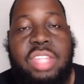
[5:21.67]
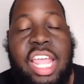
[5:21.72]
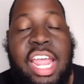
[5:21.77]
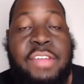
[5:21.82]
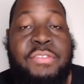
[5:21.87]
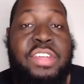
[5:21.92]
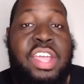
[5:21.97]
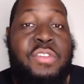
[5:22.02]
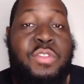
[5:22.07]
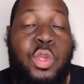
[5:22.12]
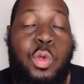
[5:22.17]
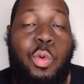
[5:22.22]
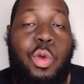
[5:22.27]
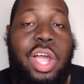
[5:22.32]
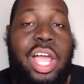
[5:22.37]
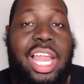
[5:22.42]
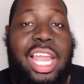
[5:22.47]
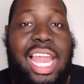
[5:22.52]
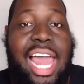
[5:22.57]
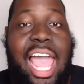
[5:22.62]
if, if you
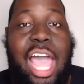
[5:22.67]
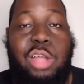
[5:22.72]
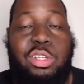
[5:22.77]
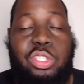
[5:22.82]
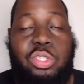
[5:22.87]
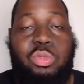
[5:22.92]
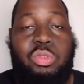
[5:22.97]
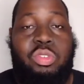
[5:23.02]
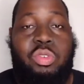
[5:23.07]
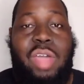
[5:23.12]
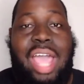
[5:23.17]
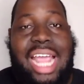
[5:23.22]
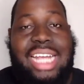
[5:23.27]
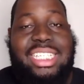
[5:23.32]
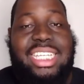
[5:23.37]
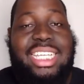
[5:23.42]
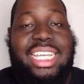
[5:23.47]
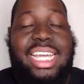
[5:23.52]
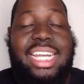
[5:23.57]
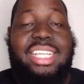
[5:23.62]
were allowed to, you know,
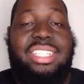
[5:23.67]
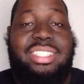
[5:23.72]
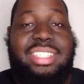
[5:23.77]
actually get a